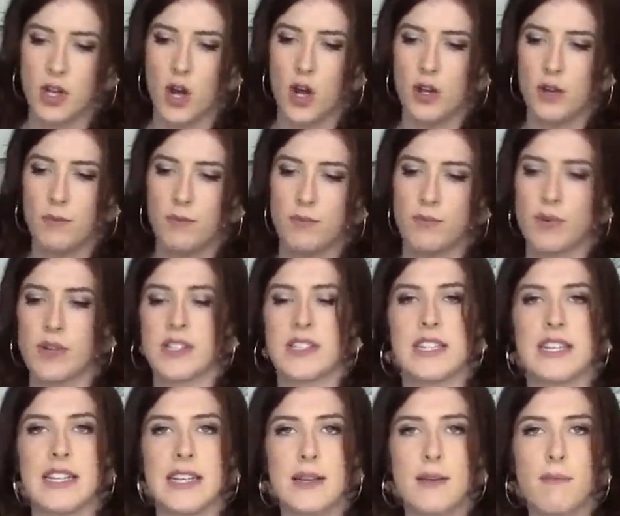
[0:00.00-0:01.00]
on
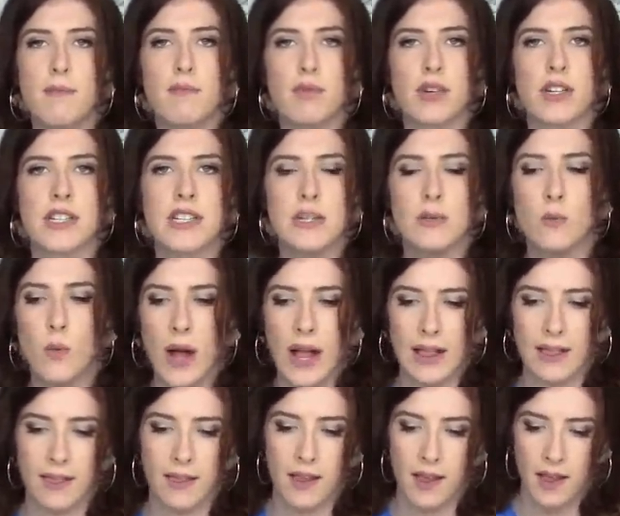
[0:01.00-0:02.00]
pretty, pretty
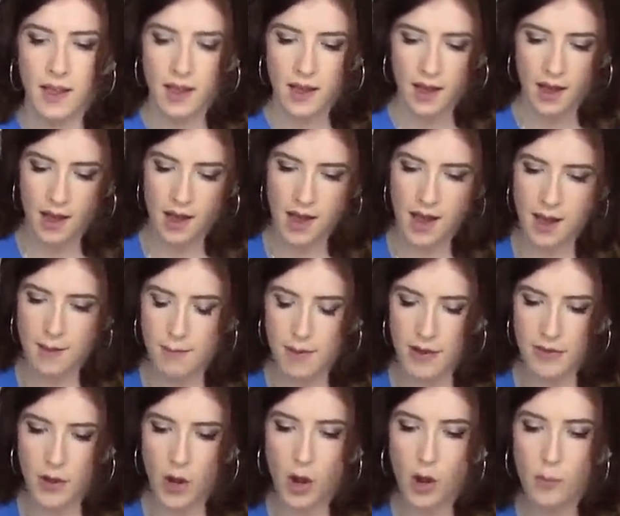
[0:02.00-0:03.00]
well. Um,
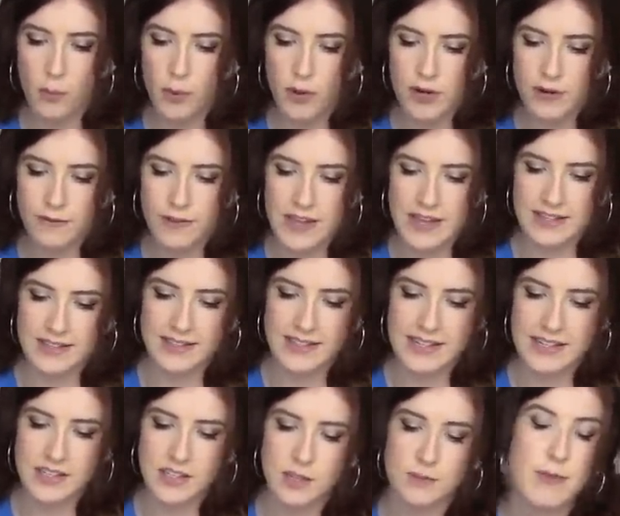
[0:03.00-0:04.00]
and the whole point of this
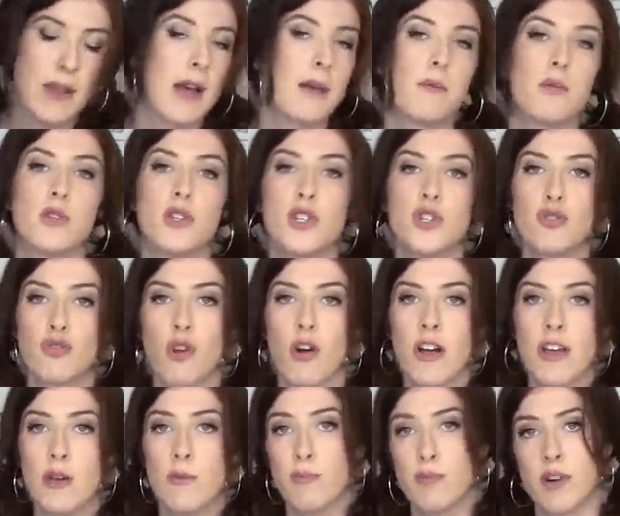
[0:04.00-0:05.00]
is to be able to dry
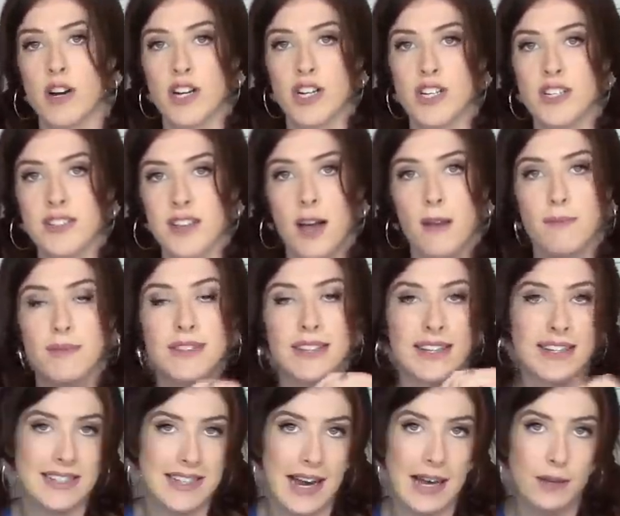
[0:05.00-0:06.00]
your brushes
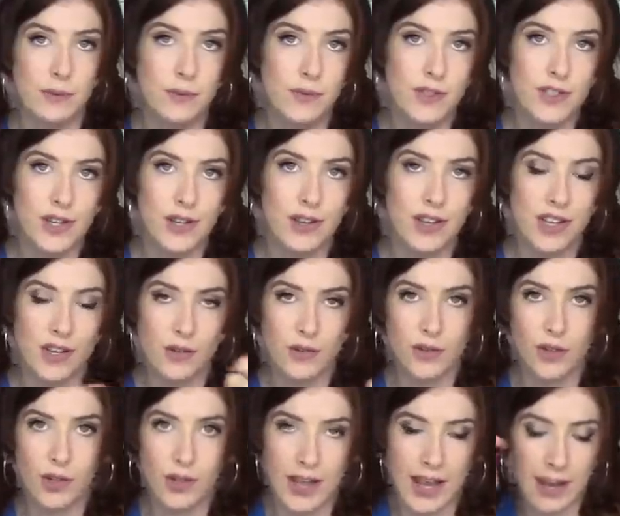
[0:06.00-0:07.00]
upside down so that you're
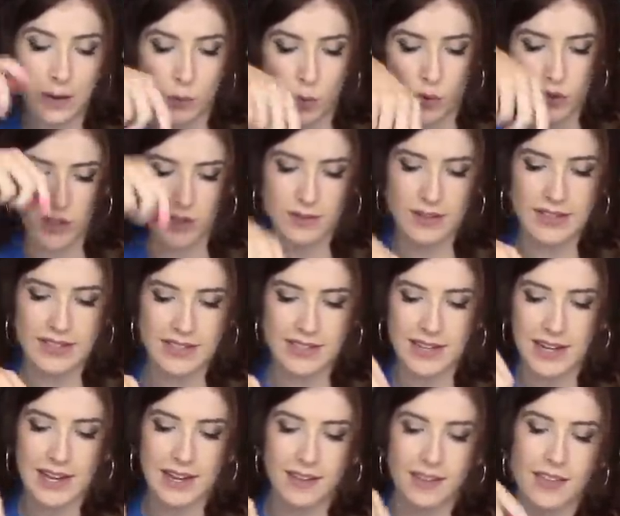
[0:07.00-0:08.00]
not getting water into
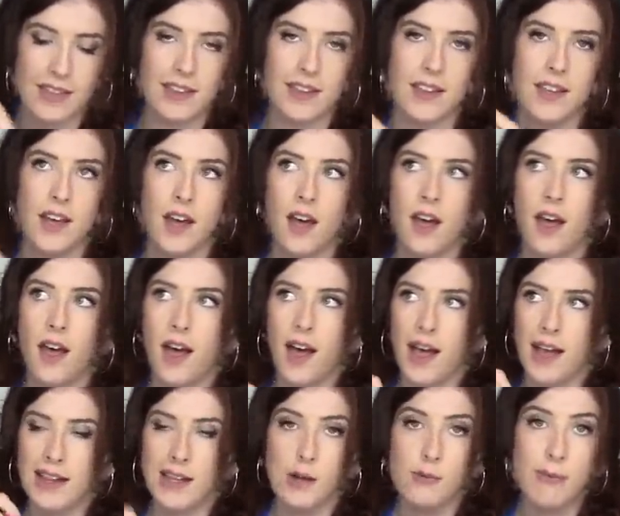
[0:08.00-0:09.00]
like the
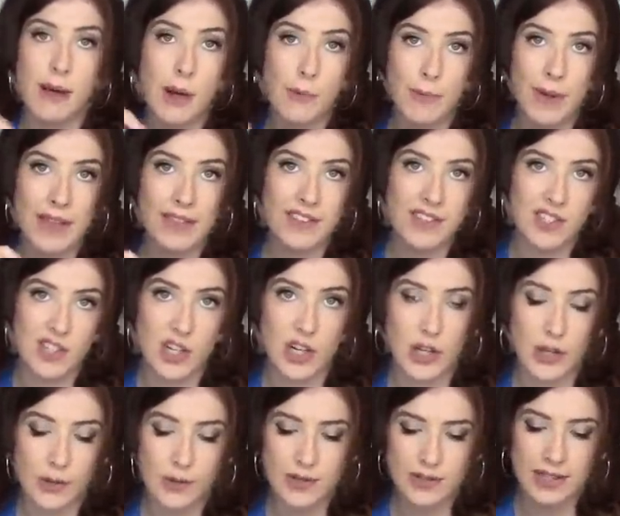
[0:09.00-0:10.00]
a little metal bit that's
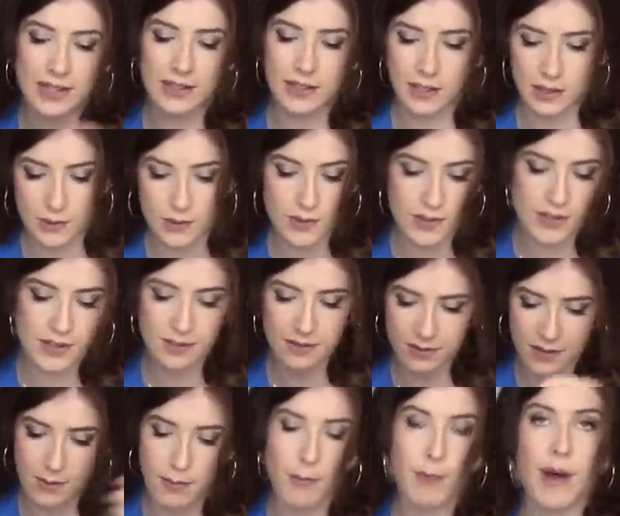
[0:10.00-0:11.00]
glued and then the glue's going to
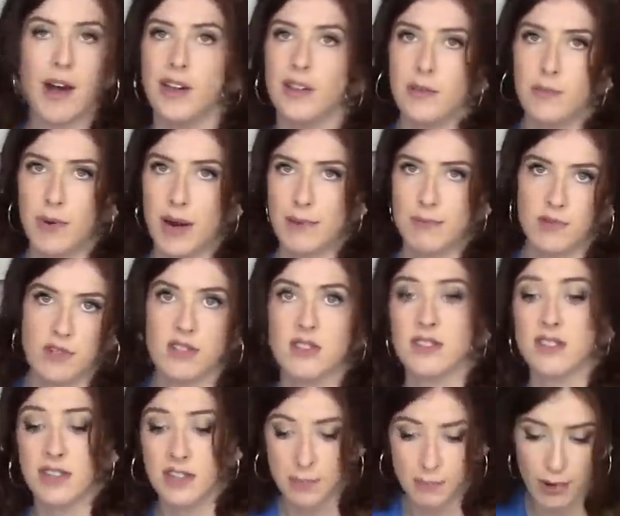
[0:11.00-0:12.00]
come apart and the paintbrush
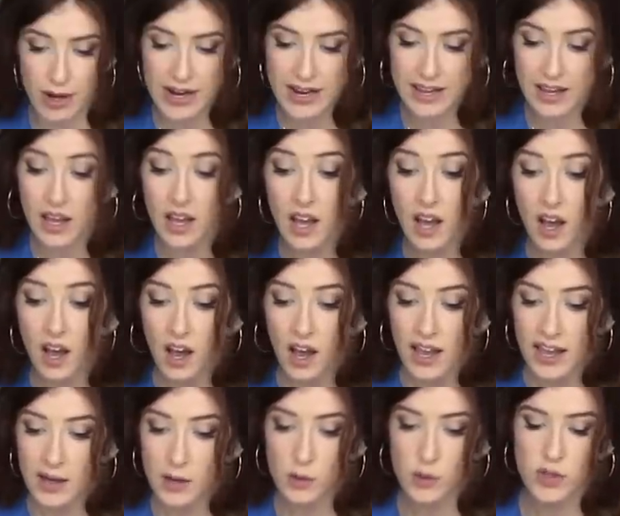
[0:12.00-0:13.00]
is going to break.
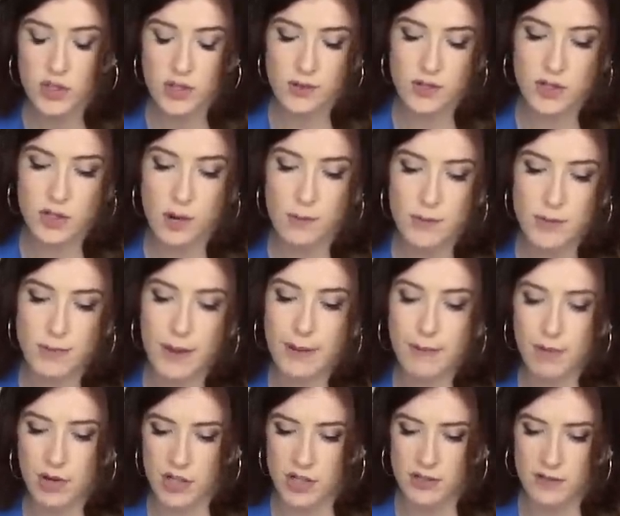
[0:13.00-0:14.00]
It also stops your
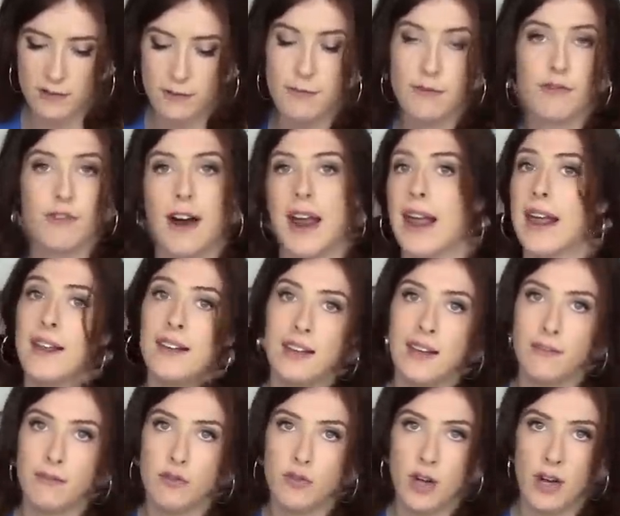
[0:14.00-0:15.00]
paintbrushes from fraying
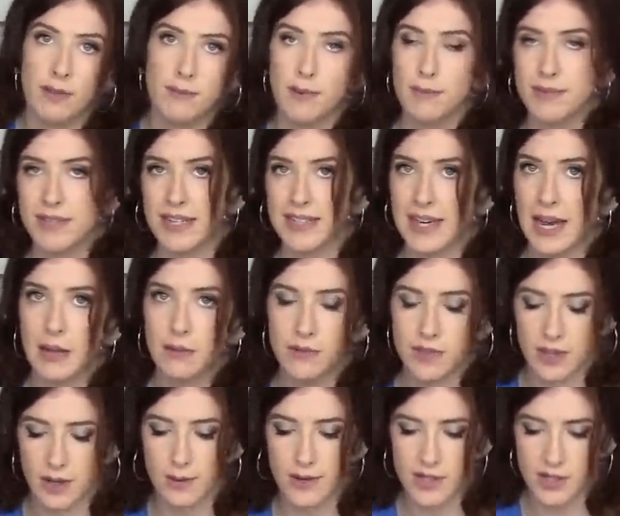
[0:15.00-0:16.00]
if you dry them upside down,
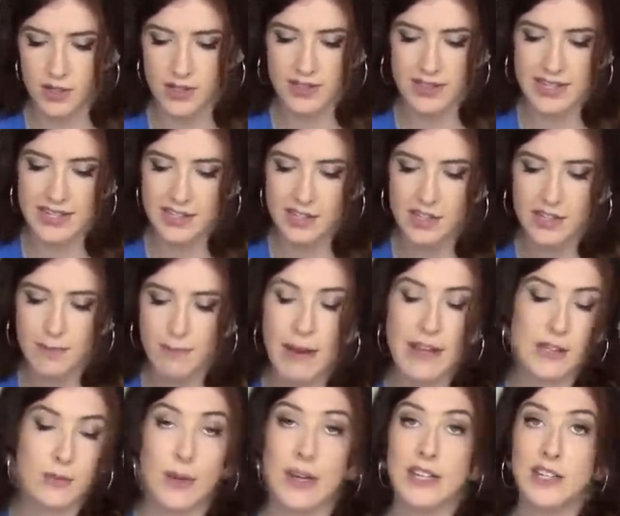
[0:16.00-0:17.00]
so it's just it's just the
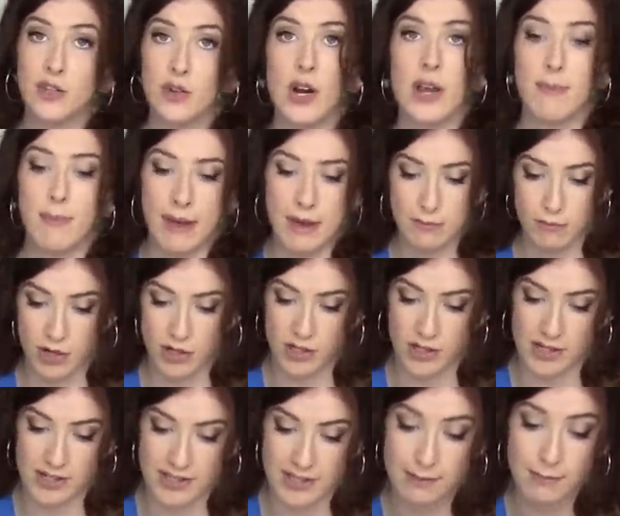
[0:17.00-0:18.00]
best way to dry your
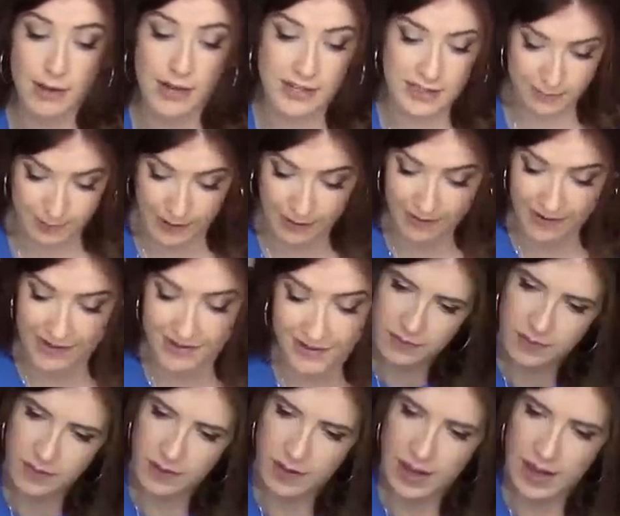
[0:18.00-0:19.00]
paintbrushes in my experience.
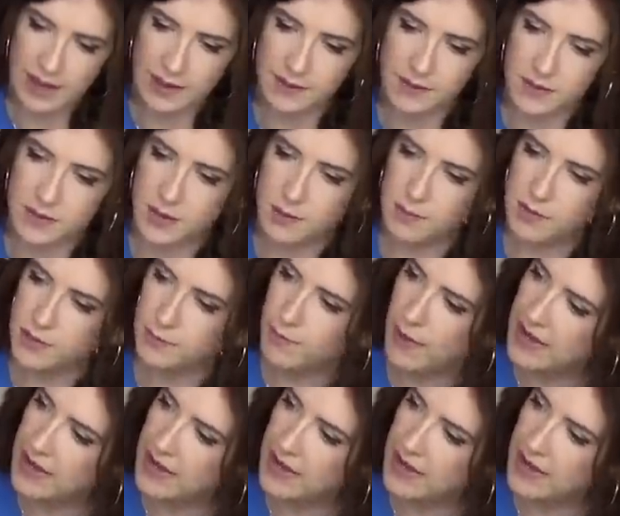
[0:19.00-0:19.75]
Okay, so I'm just